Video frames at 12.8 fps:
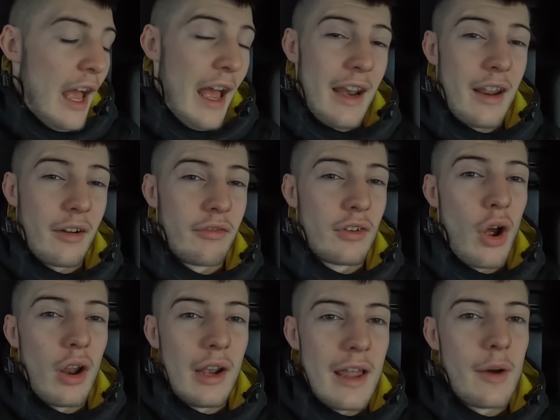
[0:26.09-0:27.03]
And I've
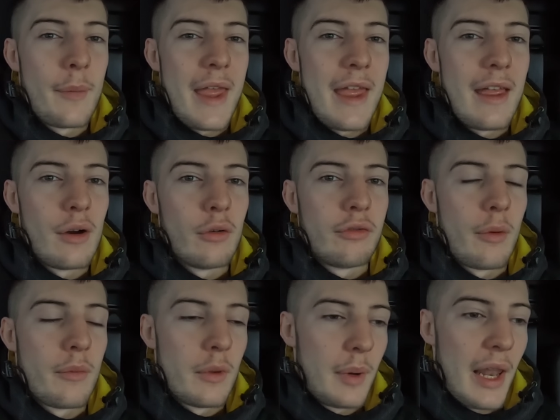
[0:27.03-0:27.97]
got a little bit ill
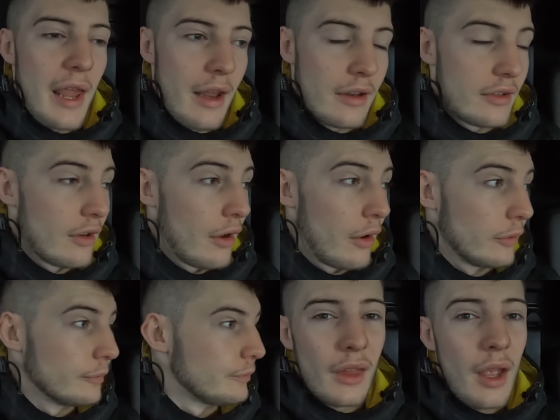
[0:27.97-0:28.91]
from the plane, so
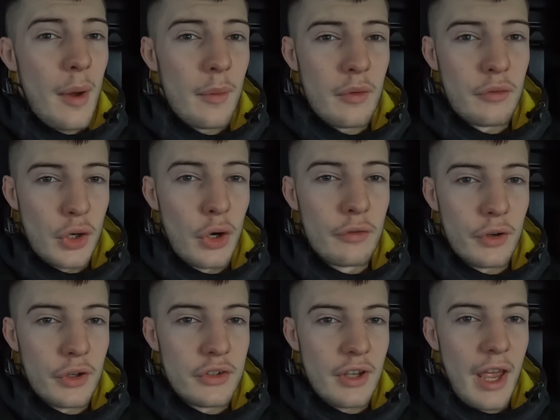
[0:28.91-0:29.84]
I
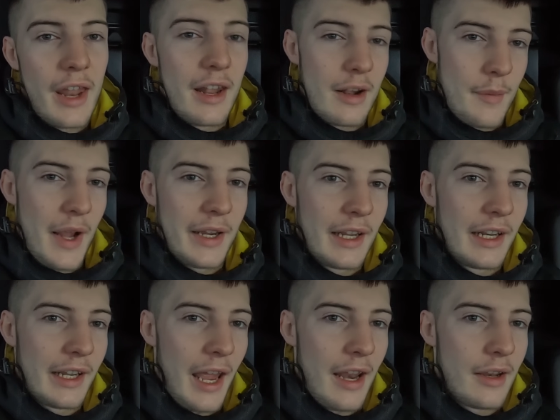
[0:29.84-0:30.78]
recovered and then I'm back ill
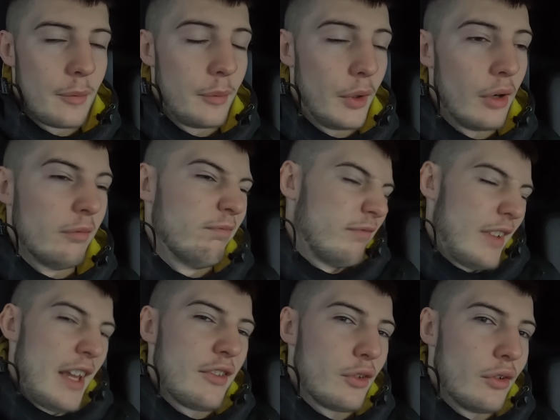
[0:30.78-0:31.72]
again, but
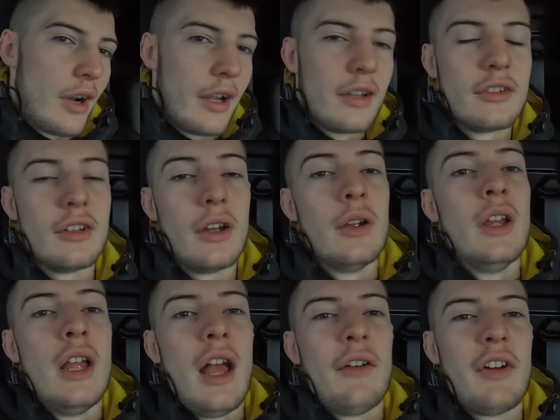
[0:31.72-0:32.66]
it's all right. So
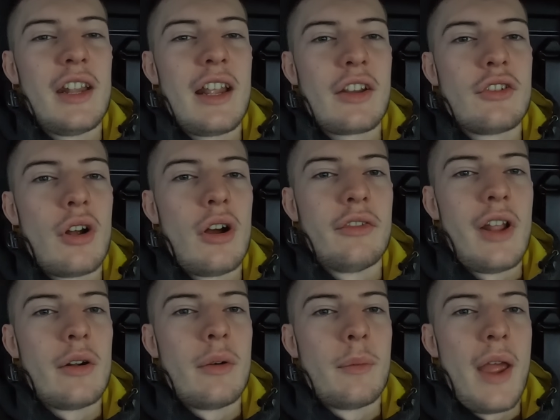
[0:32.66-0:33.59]
I've had an extra half an
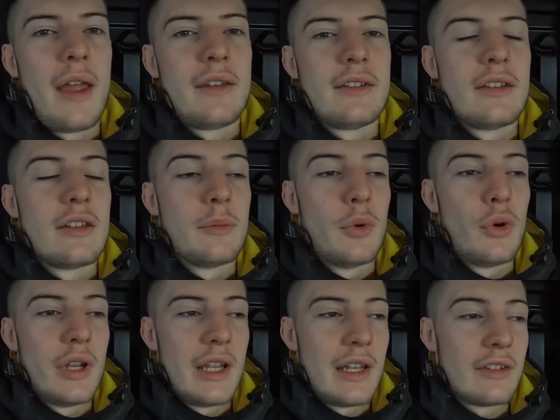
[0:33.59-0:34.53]
hour in bed this
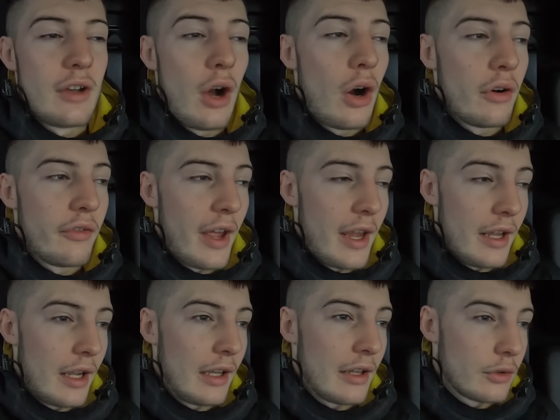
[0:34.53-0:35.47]
morning. It's
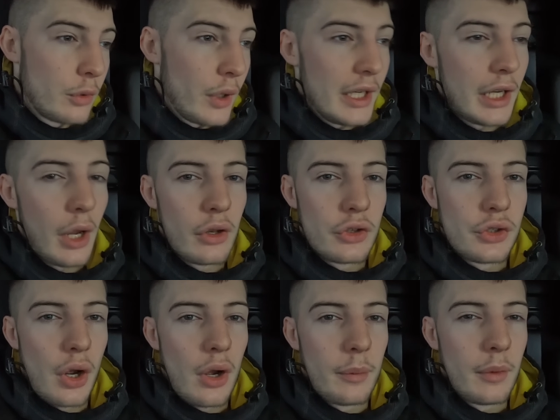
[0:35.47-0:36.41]
8:30. Let's quickly go to the
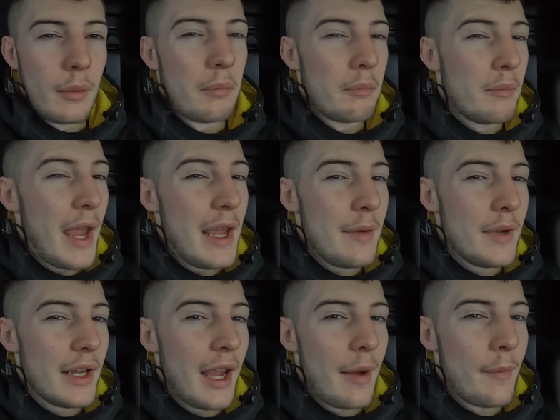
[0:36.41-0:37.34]
shop,
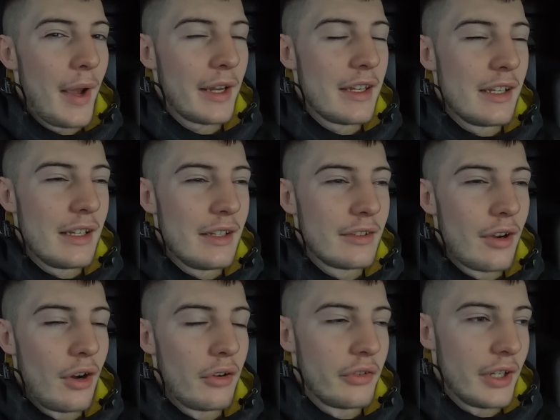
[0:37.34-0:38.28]
maybe get a Mackie D's
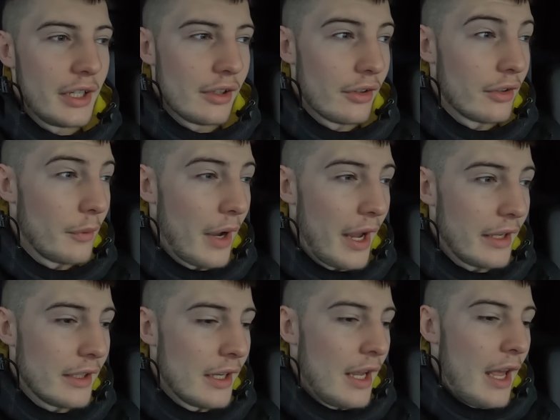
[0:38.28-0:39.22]
coffee on the
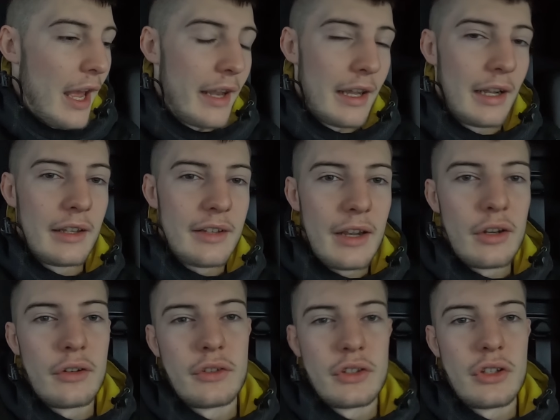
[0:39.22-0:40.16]
way, and then let's head
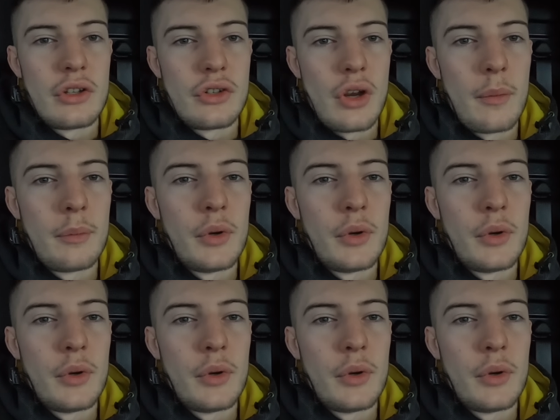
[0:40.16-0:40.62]
over to the job.